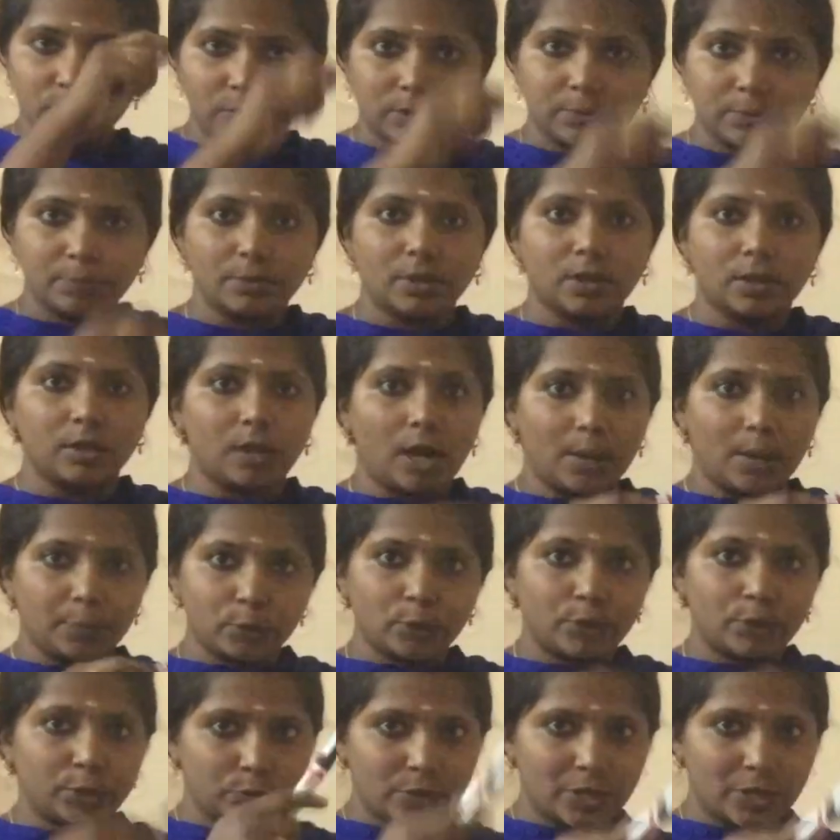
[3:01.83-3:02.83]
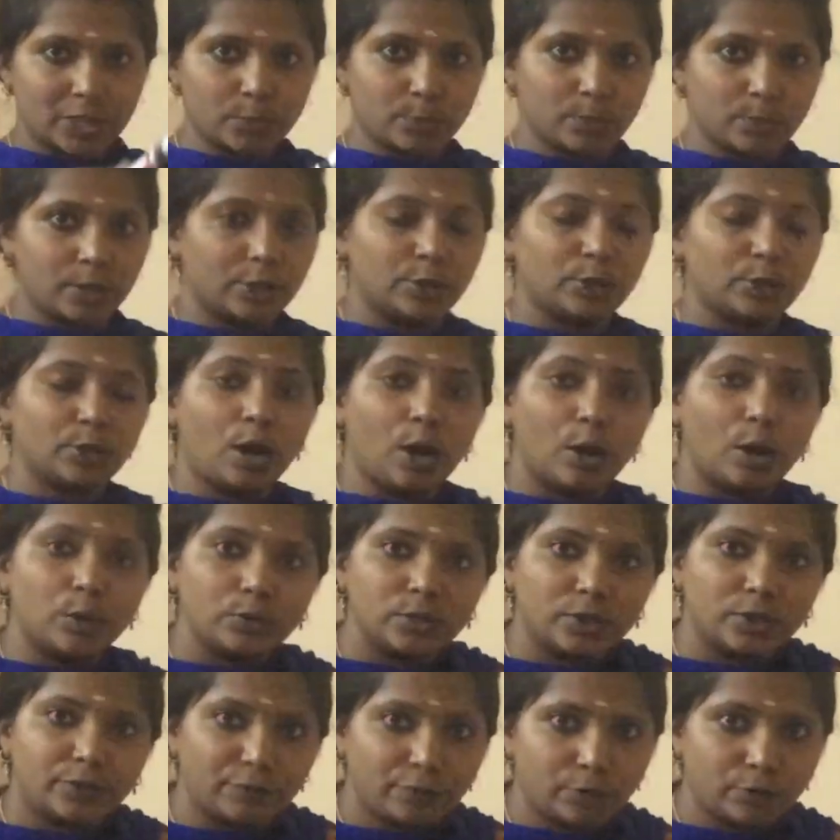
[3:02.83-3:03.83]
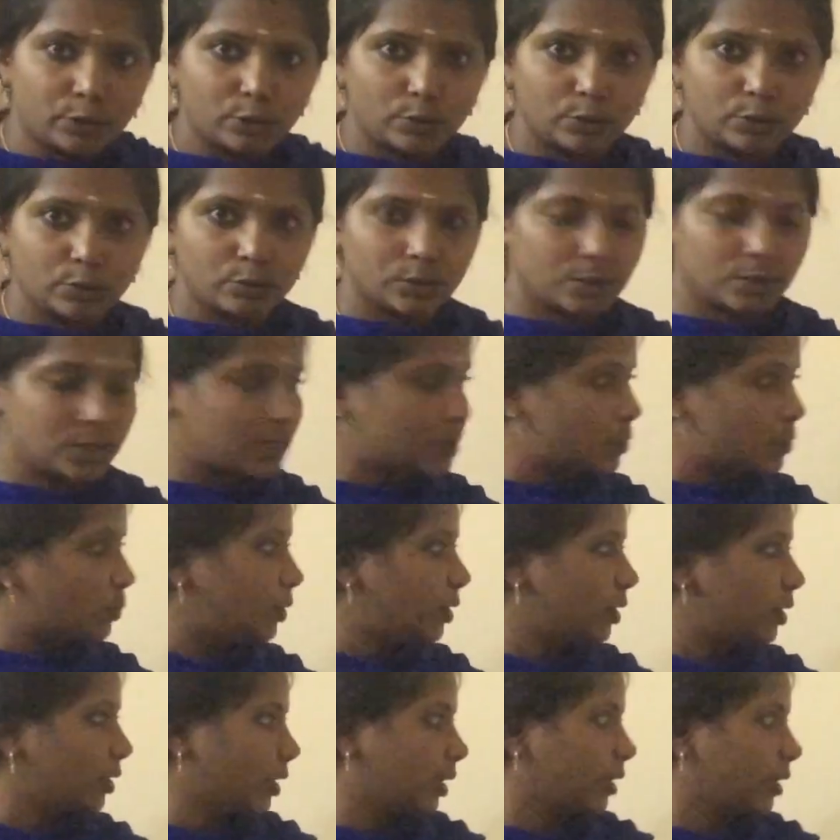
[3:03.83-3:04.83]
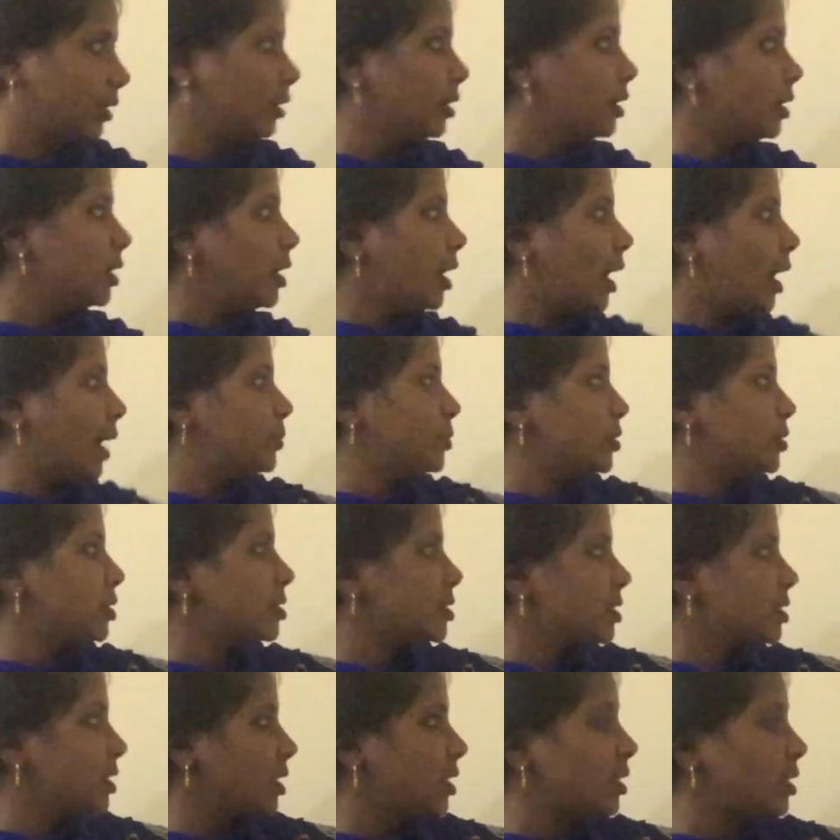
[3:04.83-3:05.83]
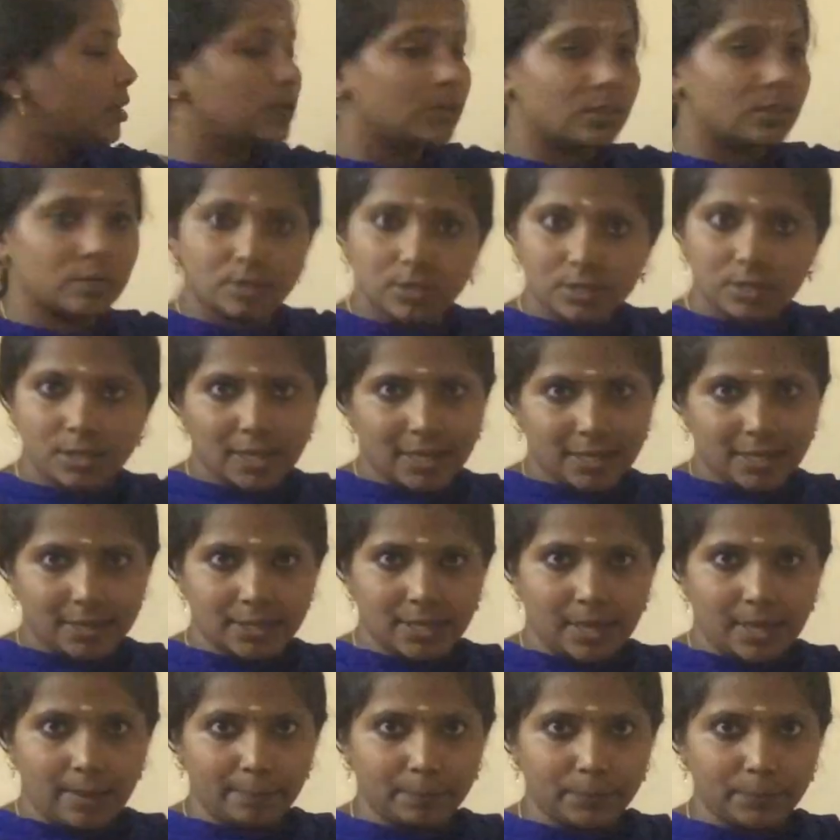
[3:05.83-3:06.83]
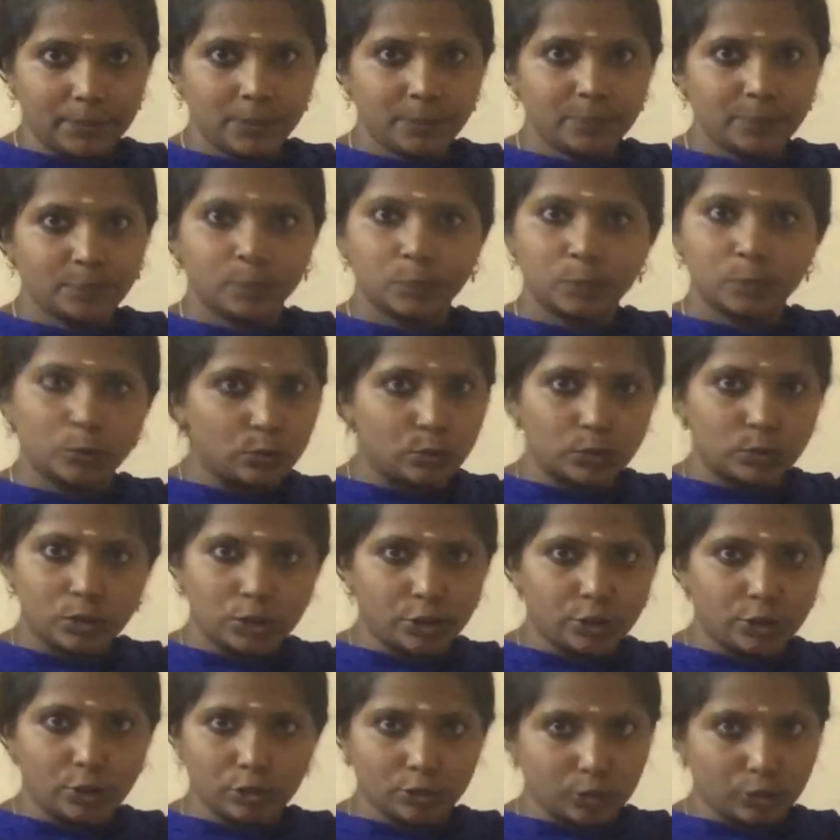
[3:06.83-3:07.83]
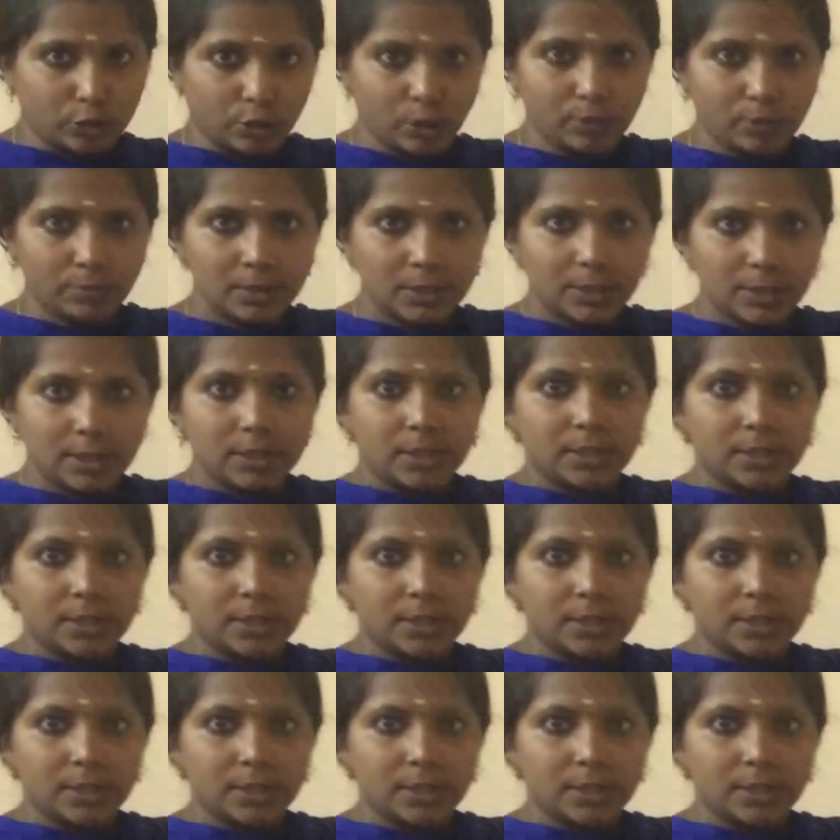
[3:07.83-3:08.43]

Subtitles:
will, I am going to explain you how the flow is working. I am just taking this example, google.com.